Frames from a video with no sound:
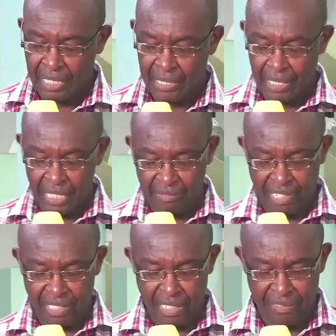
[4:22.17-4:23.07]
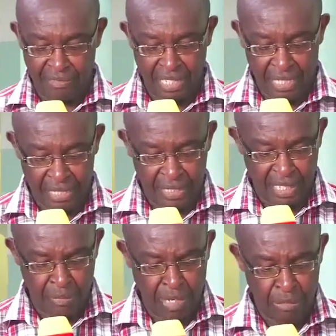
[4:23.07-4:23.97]
the rivers and the valleys
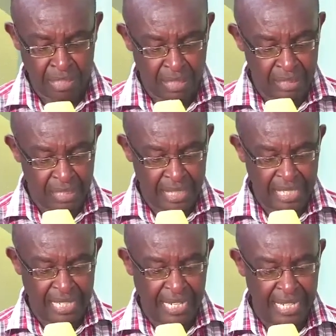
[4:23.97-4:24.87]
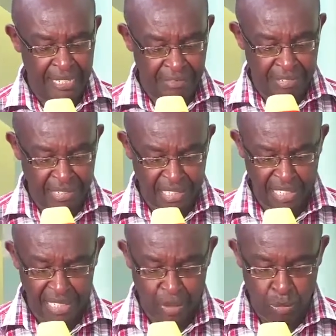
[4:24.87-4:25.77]
and the mountains and
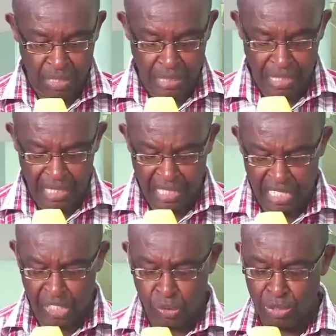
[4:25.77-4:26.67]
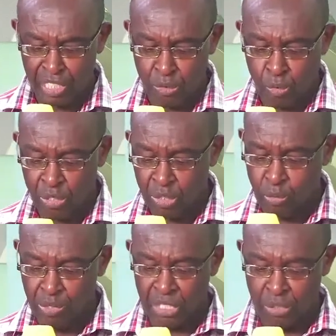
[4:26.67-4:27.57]
everything that we see, including what
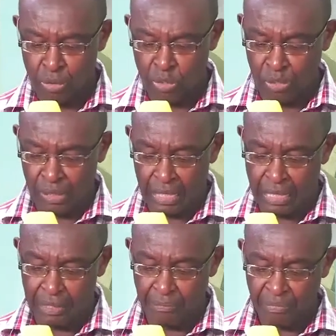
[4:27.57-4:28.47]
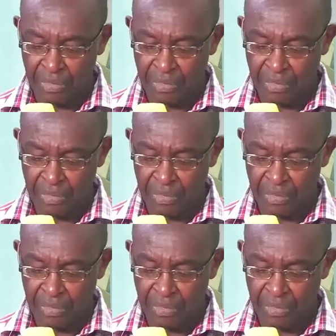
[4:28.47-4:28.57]
we do not see.